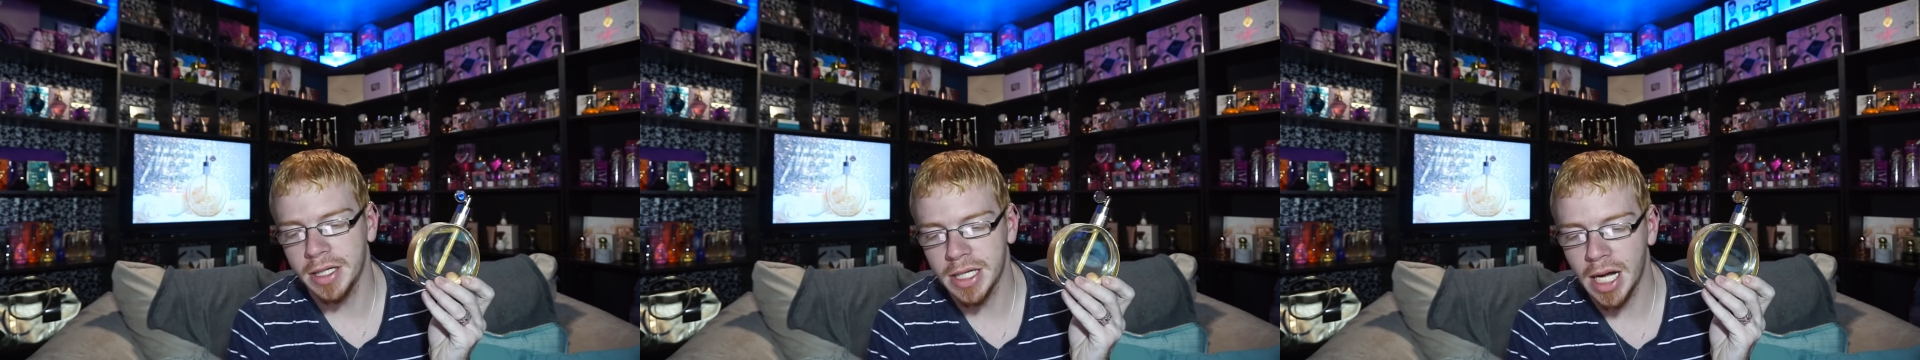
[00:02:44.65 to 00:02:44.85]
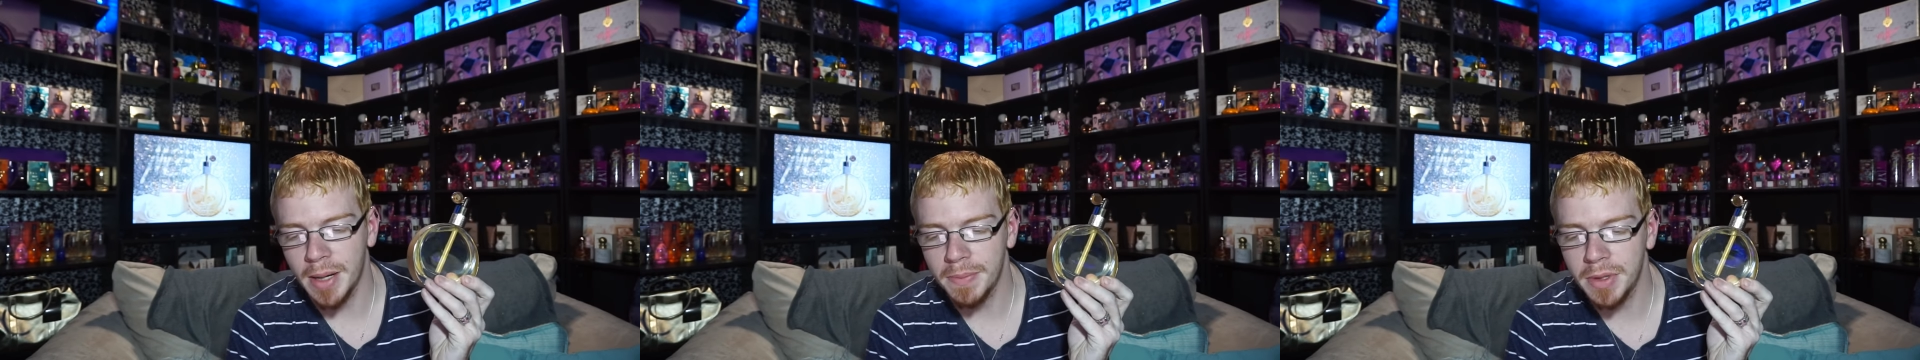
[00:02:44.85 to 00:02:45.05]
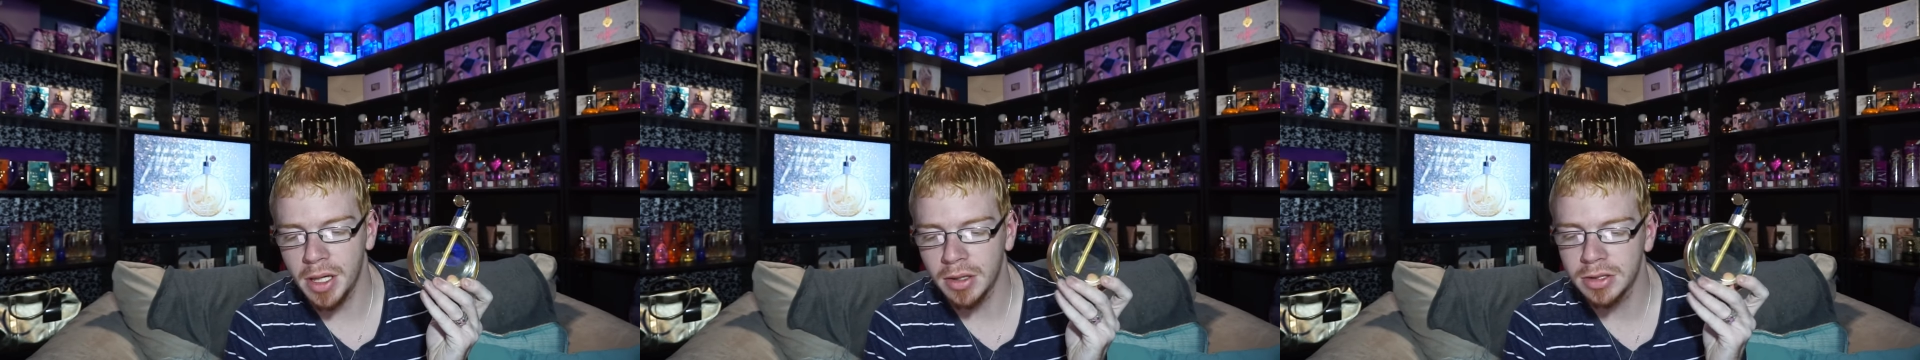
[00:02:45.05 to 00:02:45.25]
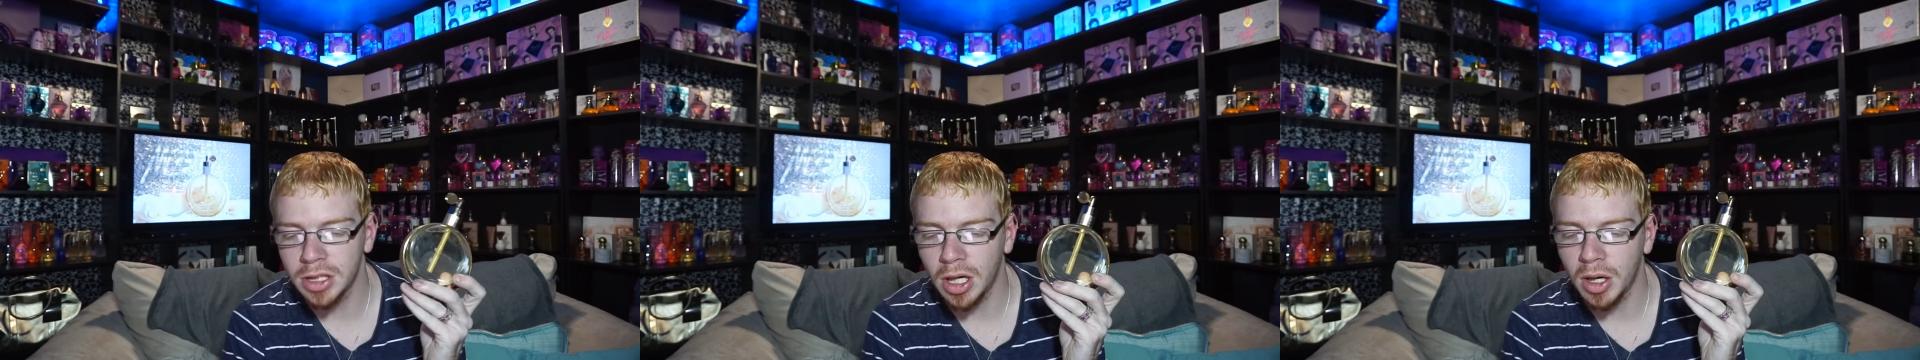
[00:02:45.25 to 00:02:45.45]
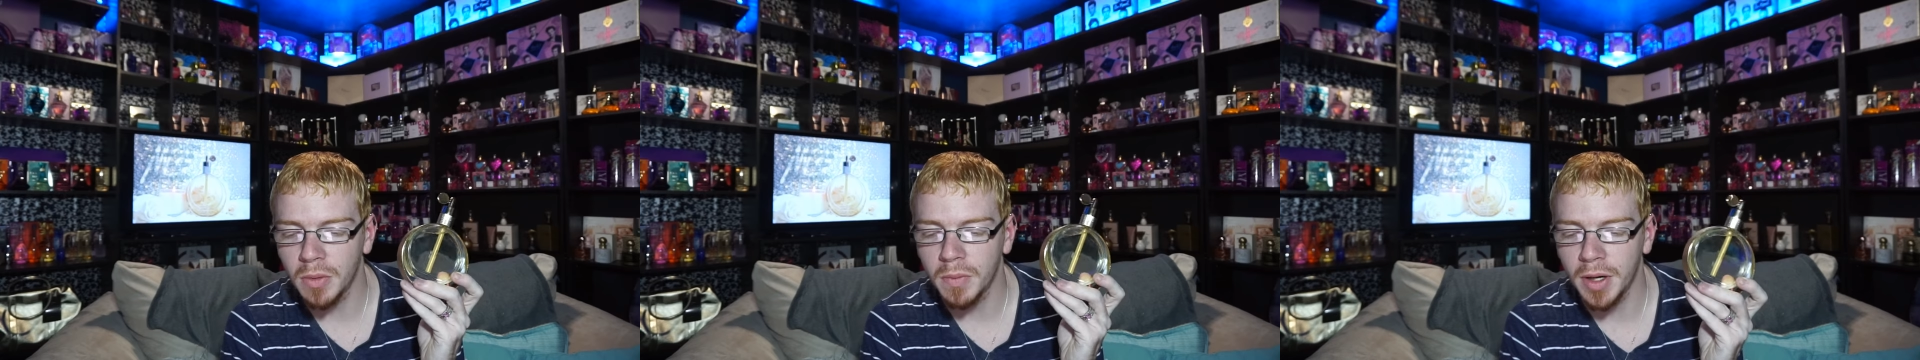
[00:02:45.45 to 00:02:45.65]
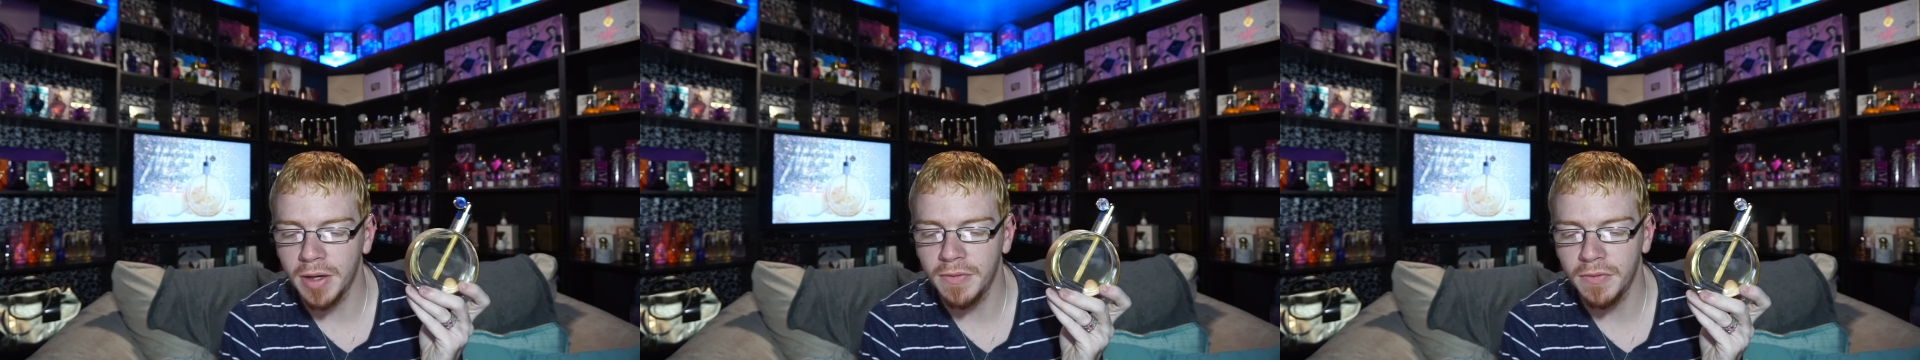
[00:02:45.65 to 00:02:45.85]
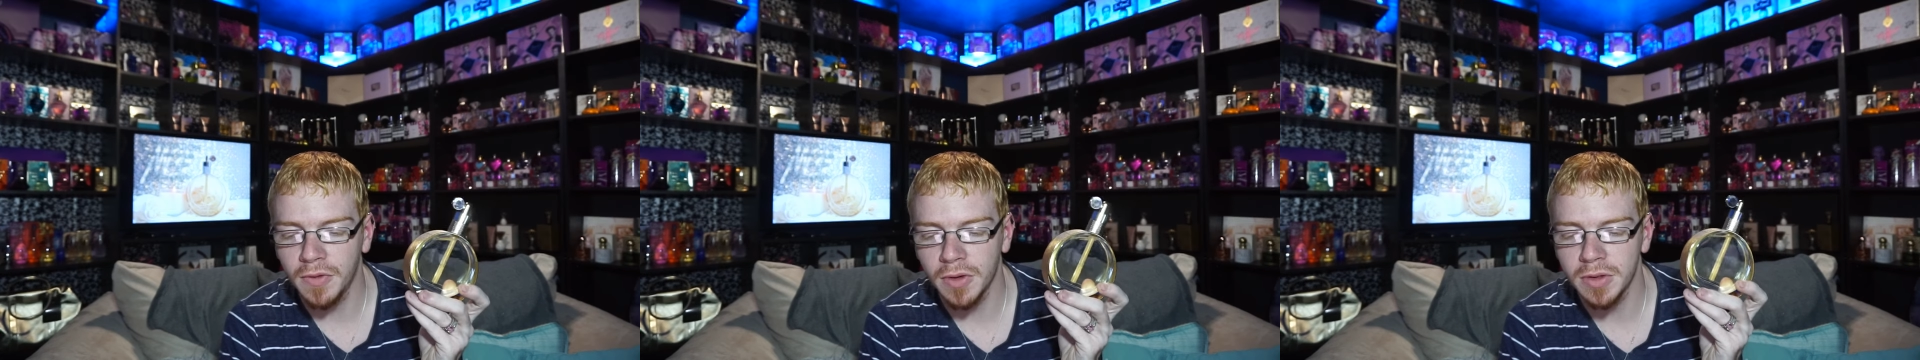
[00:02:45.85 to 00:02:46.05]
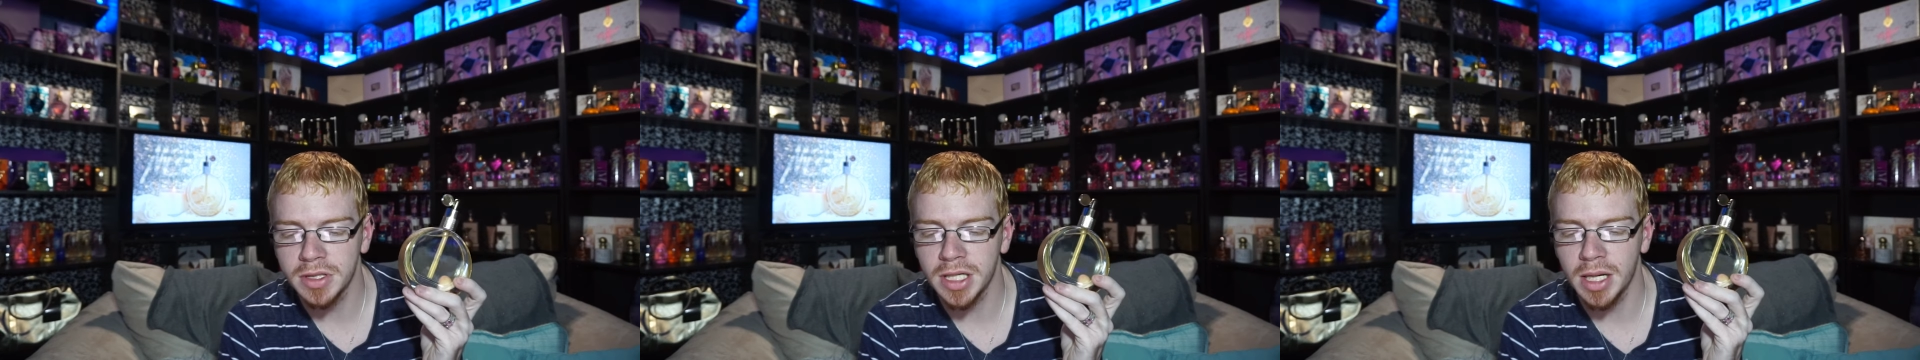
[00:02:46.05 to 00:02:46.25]
Top notes are red
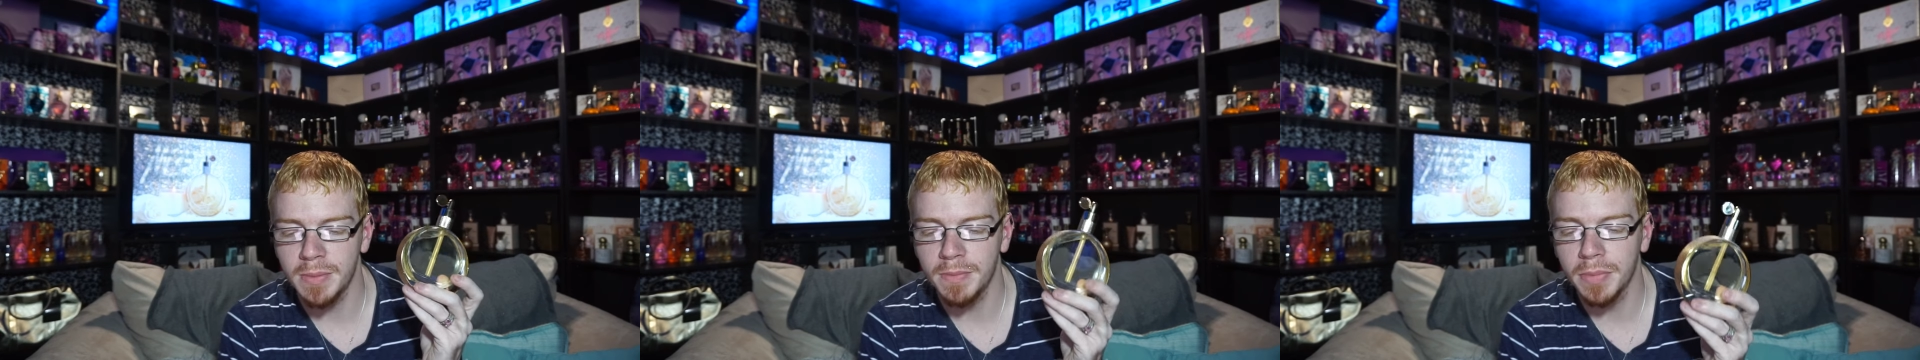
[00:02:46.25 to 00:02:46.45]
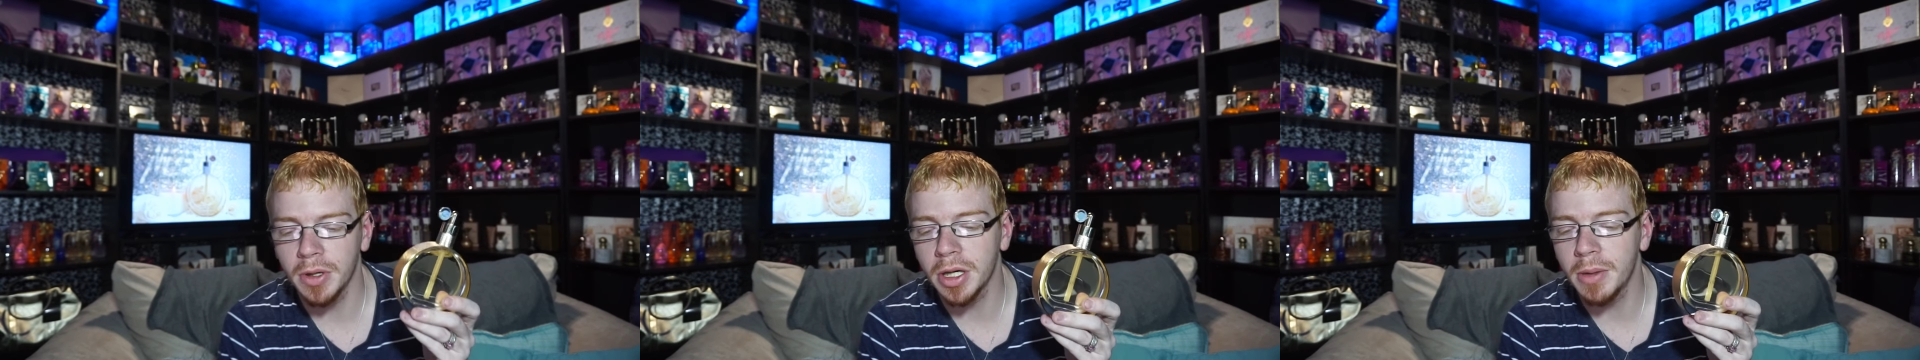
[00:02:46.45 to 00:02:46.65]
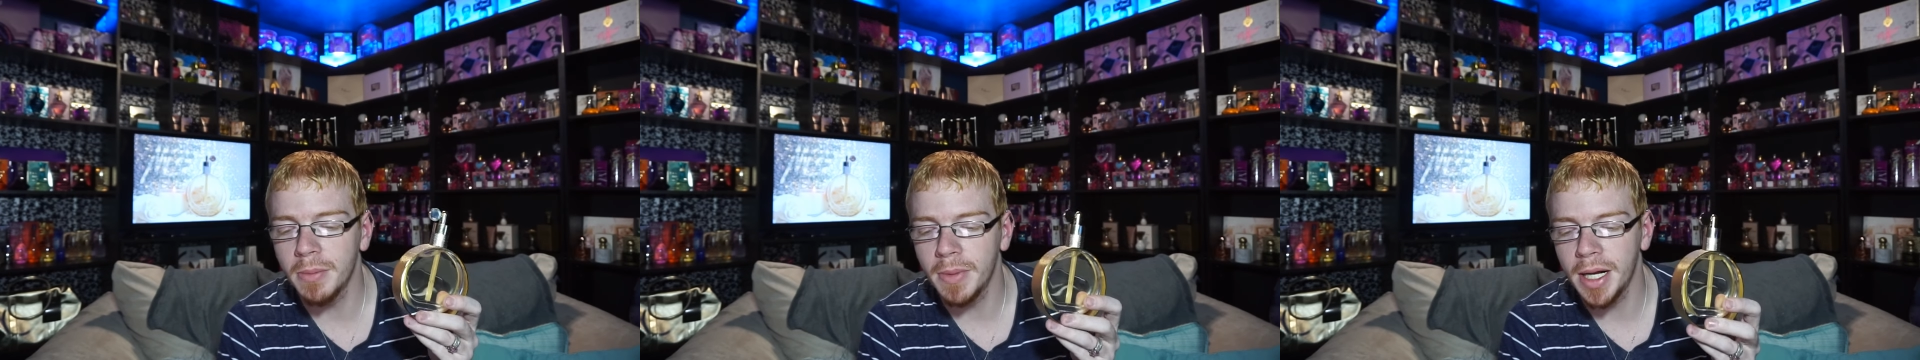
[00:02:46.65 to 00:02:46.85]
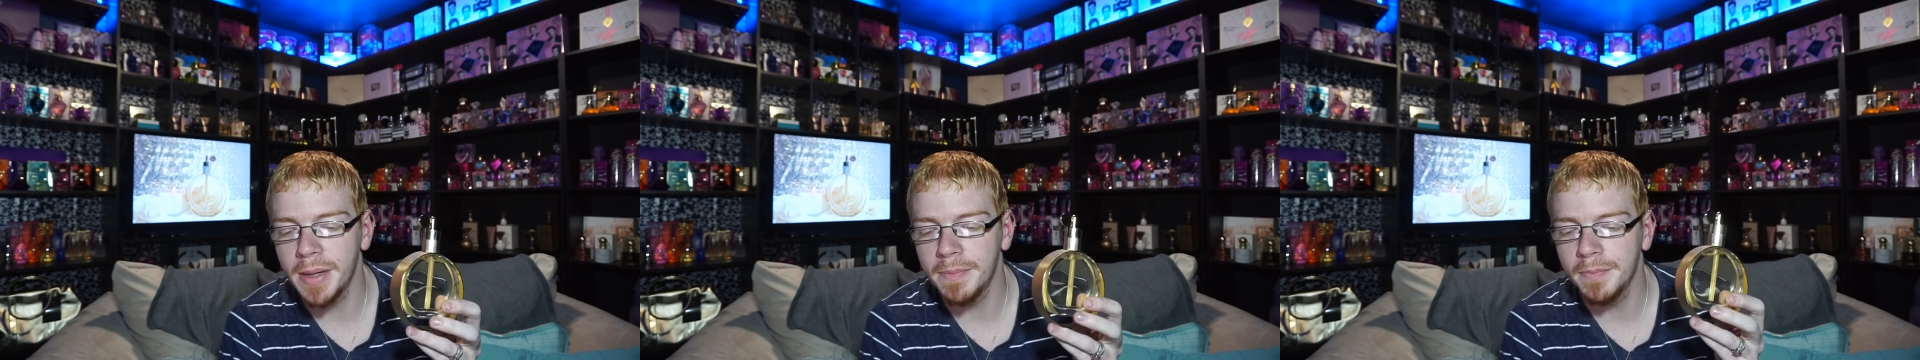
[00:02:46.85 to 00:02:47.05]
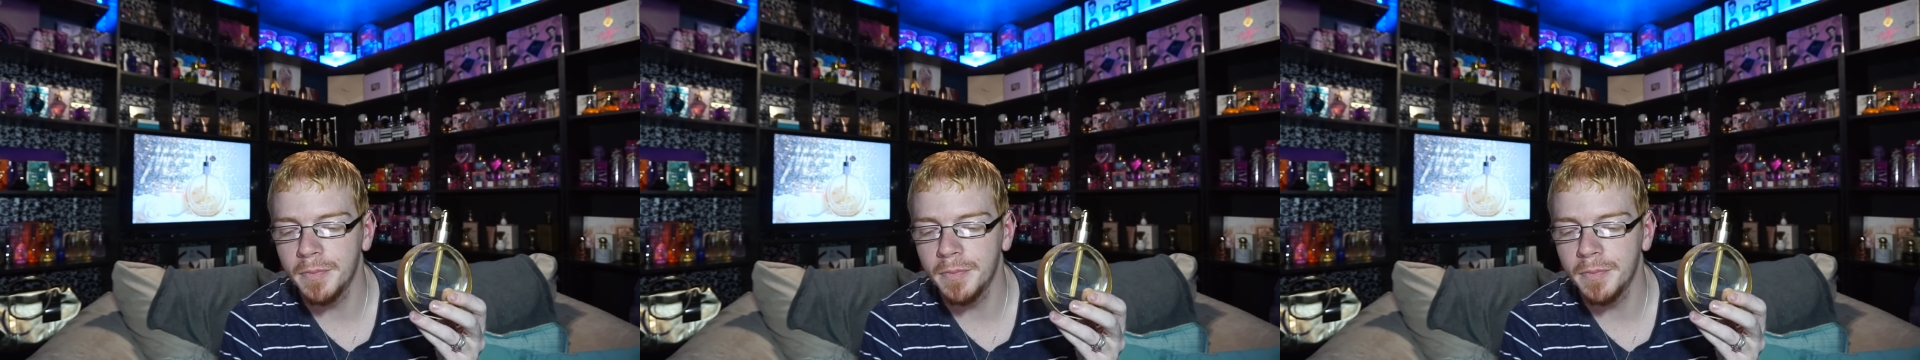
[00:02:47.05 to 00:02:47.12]
fruits and bergamot.